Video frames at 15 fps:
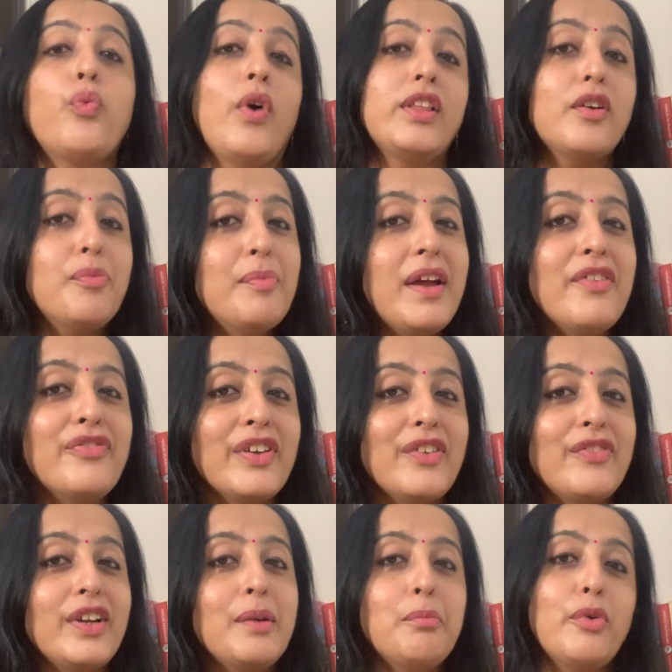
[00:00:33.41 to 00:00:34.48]
one of my
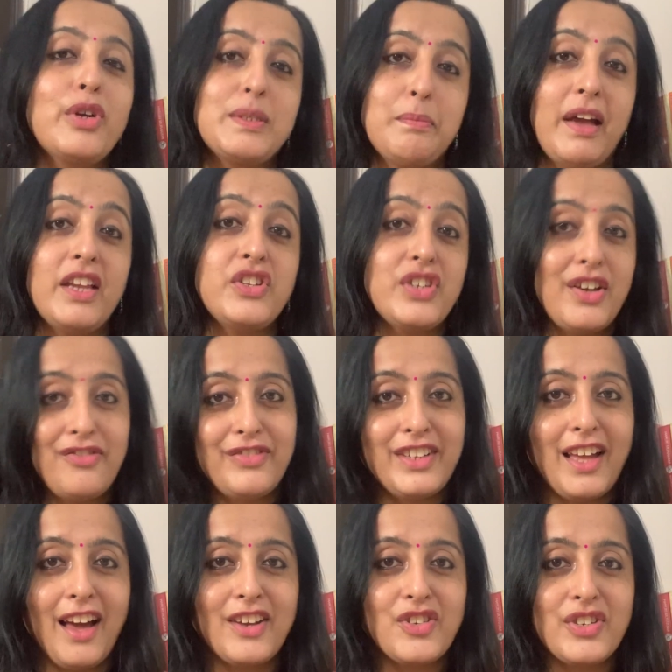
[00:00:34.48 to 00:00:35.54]
favorite books by Jeffrey
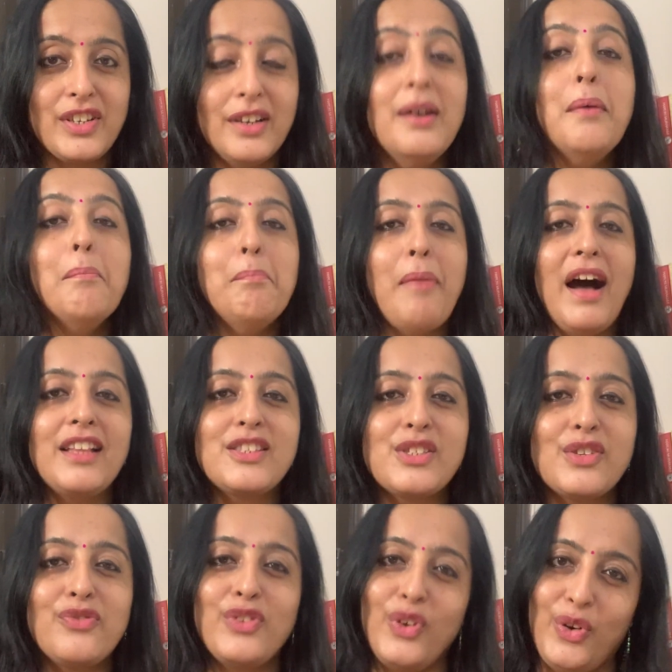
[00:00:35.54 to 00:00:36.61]
Archer, Paths
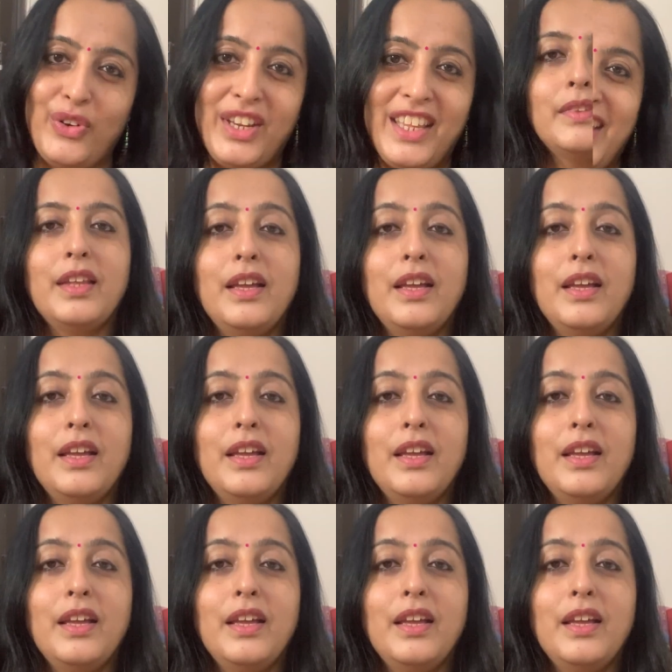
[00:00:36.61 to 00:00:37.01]
of Glory.